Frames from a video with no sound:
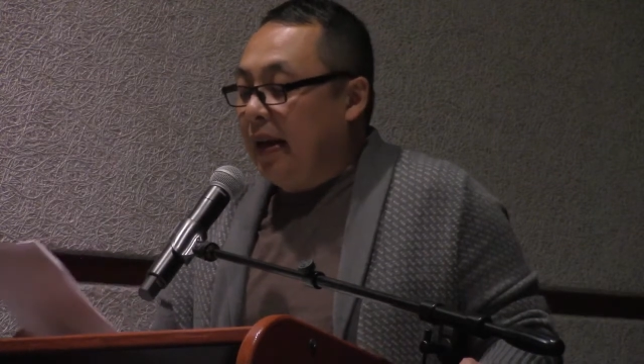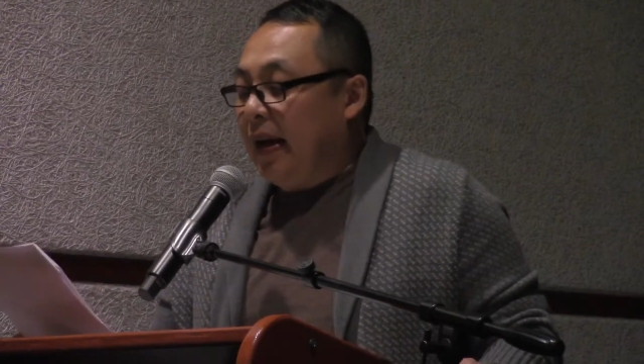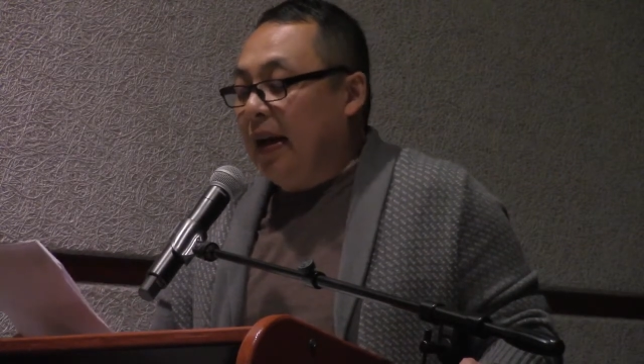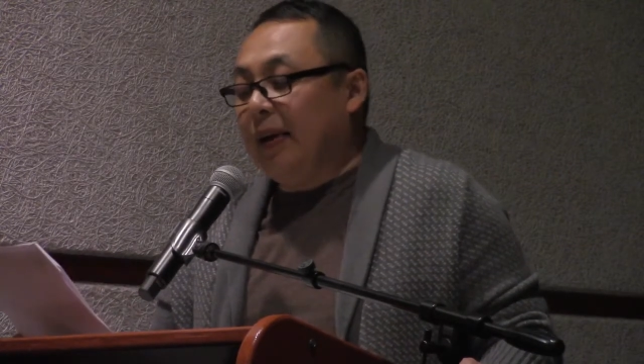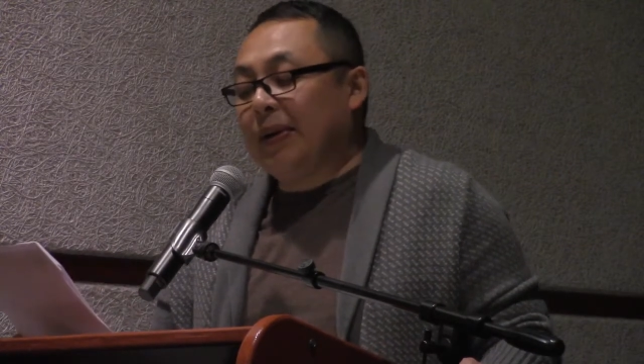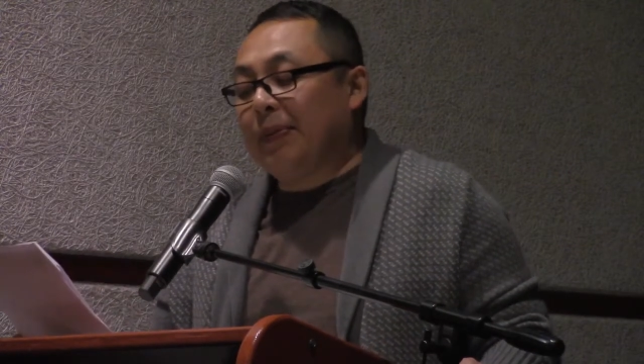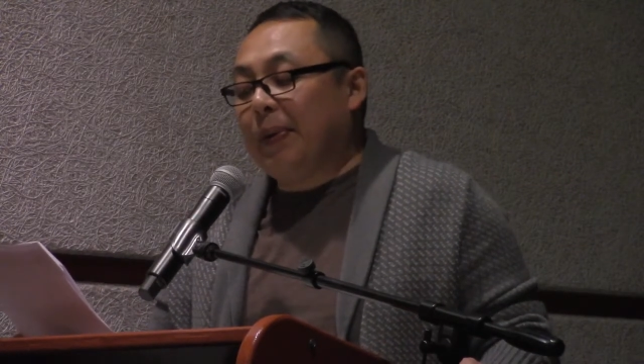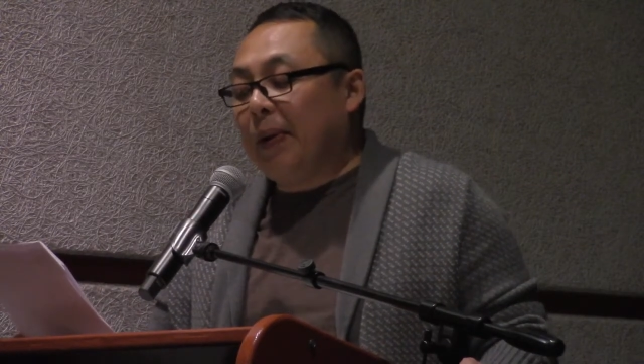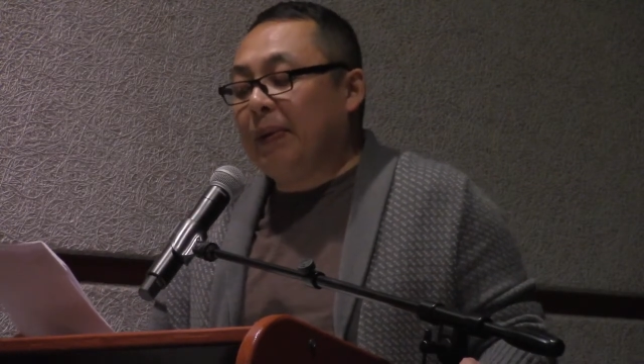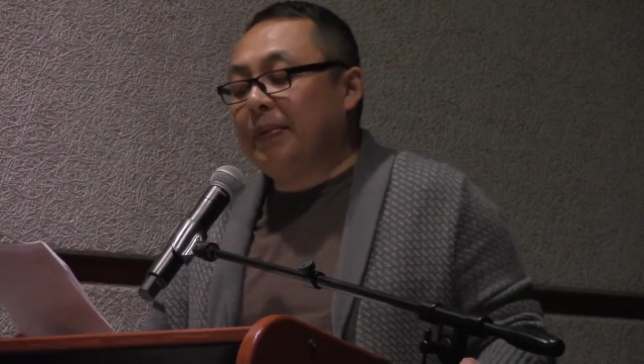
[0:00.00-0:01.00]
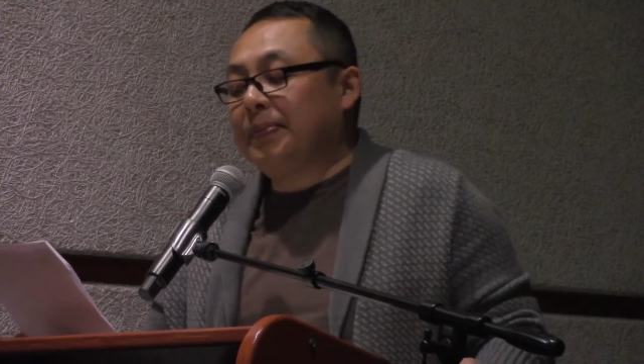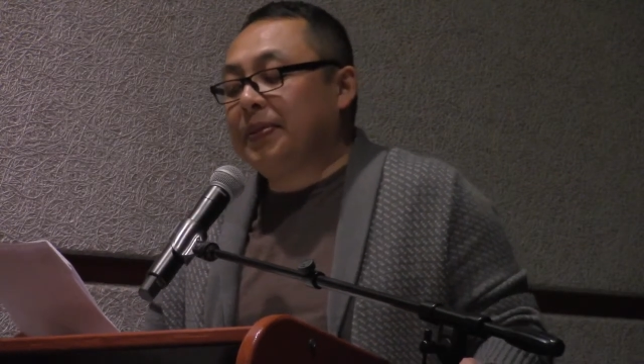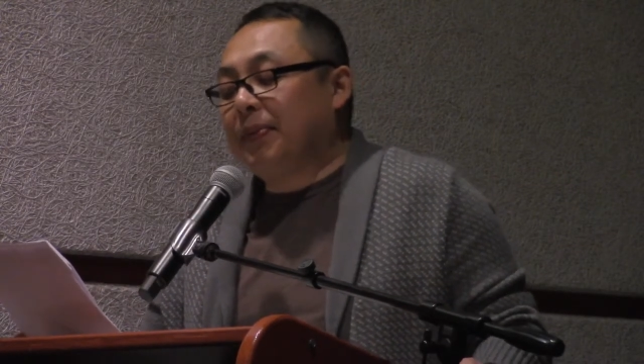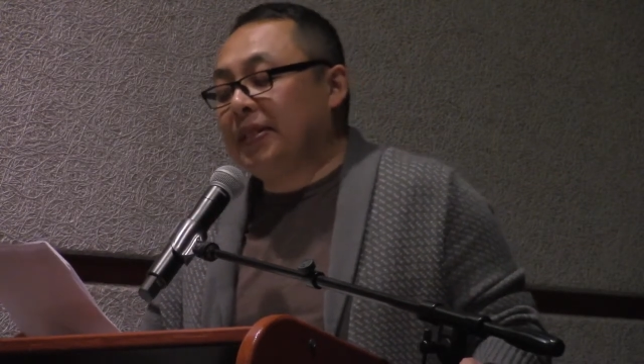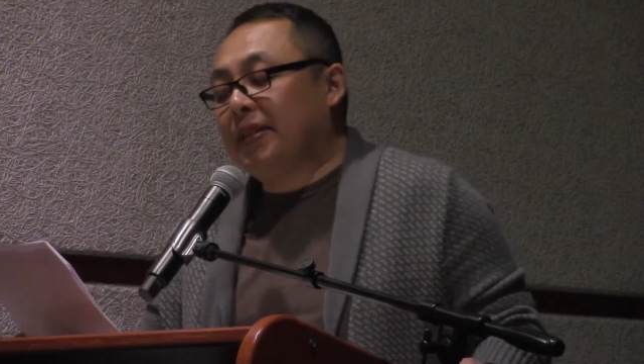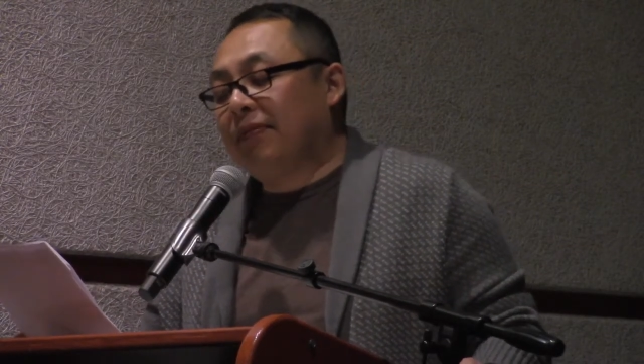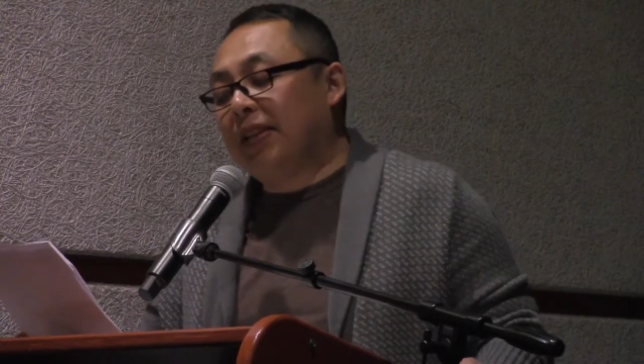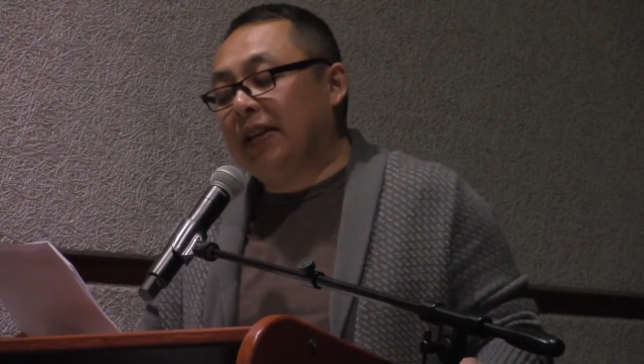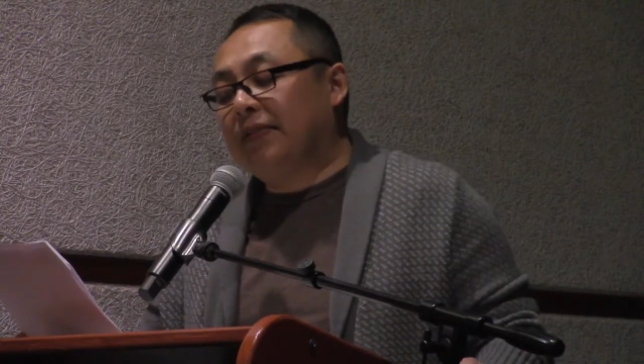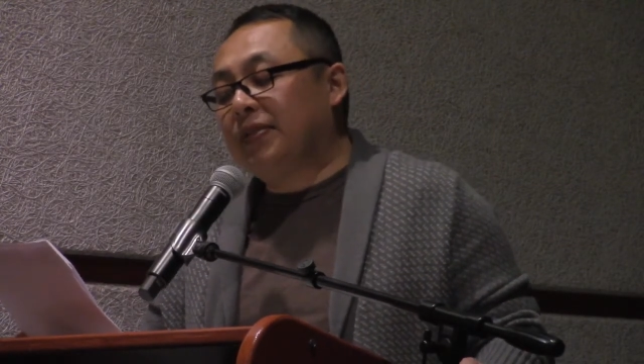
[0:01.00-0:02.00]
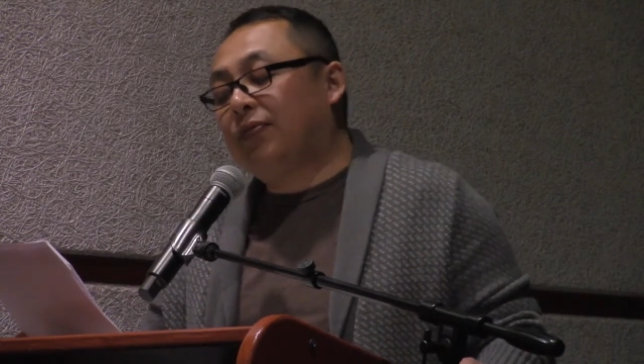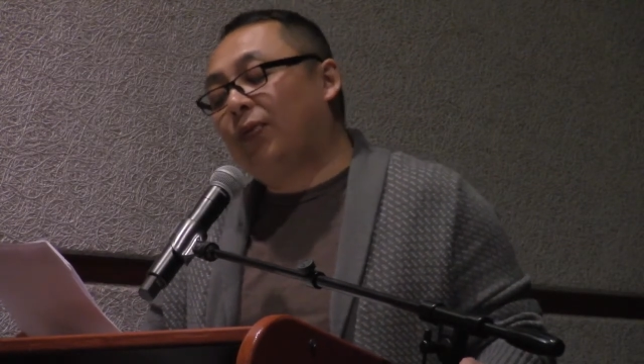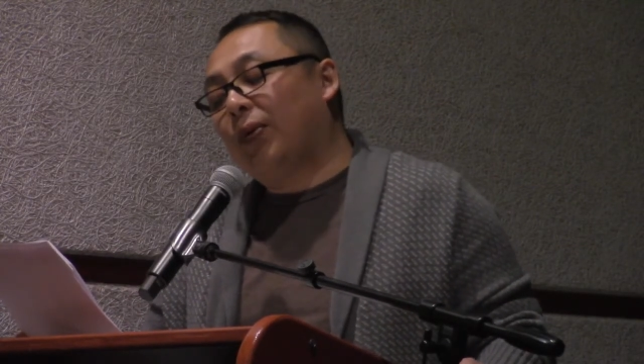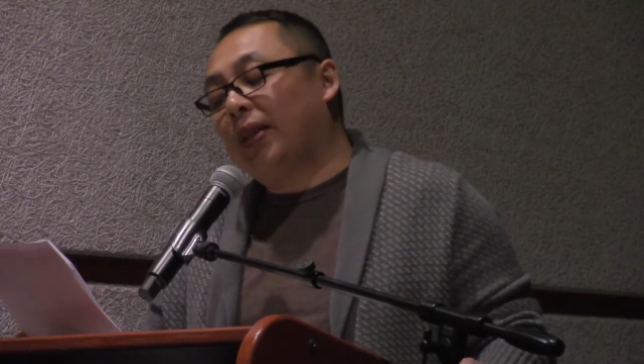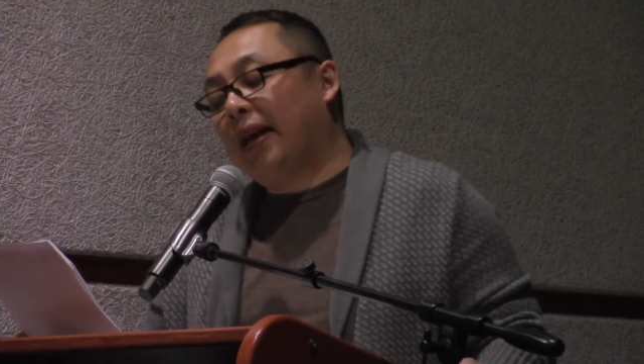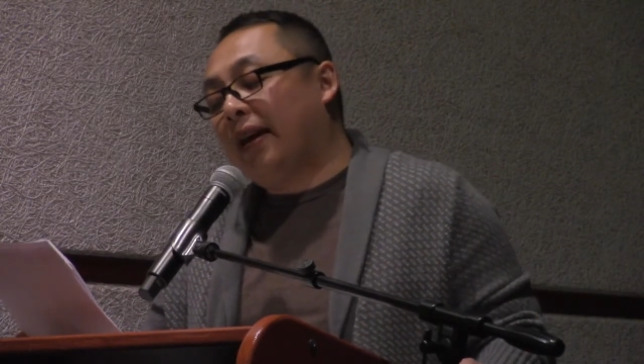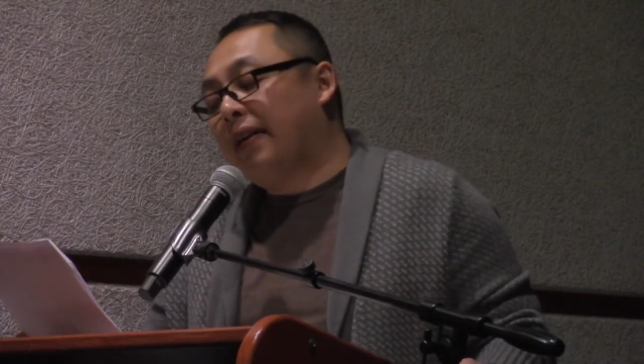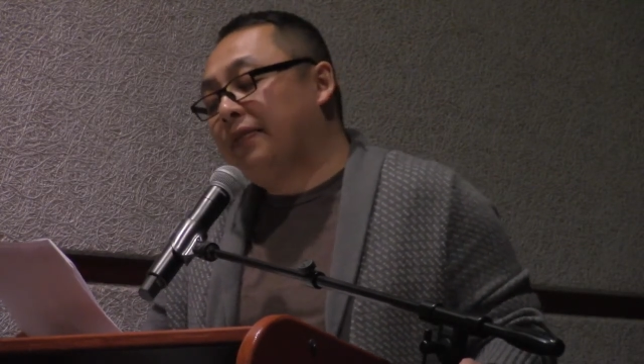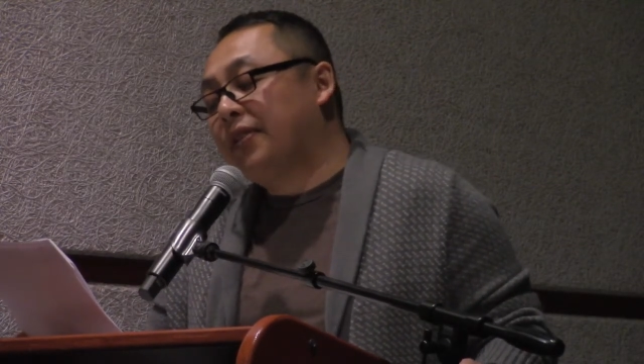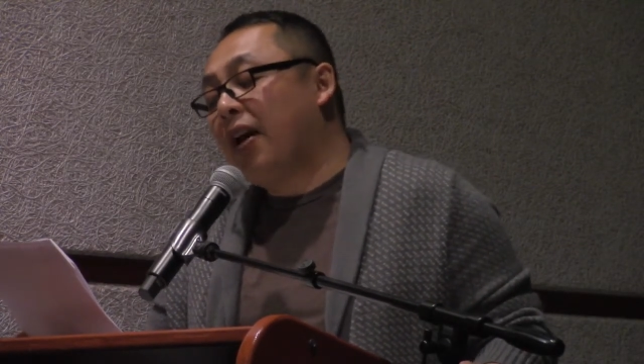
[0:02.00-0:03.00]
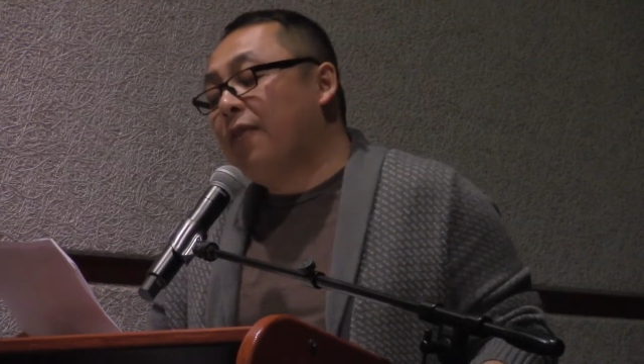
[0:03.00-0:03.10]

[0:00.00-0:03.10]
How your poems must have lived full lives,